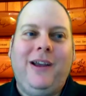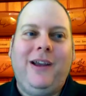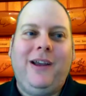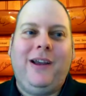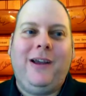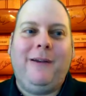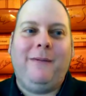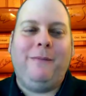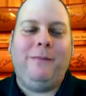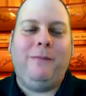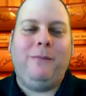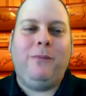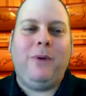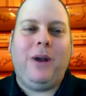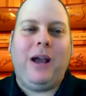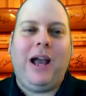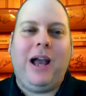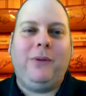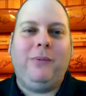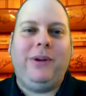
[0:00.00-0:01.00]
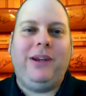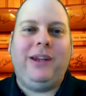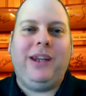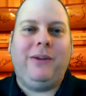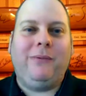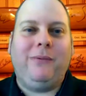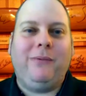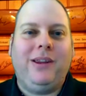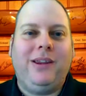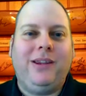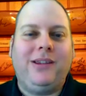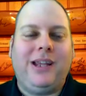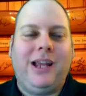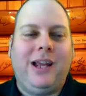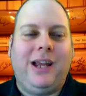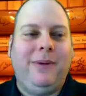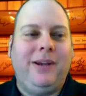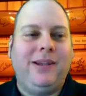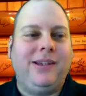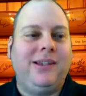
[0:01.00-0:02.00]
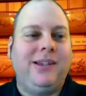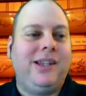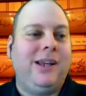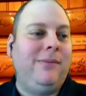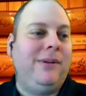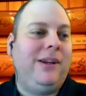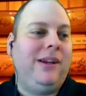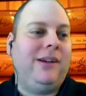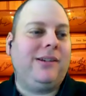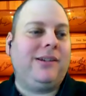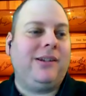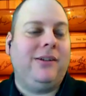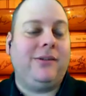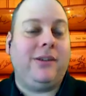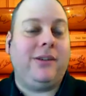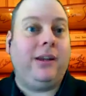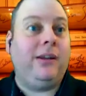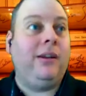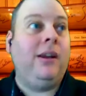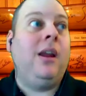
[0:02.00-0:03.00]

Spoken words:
How do we get rid of the zombies? And somebody else goes like,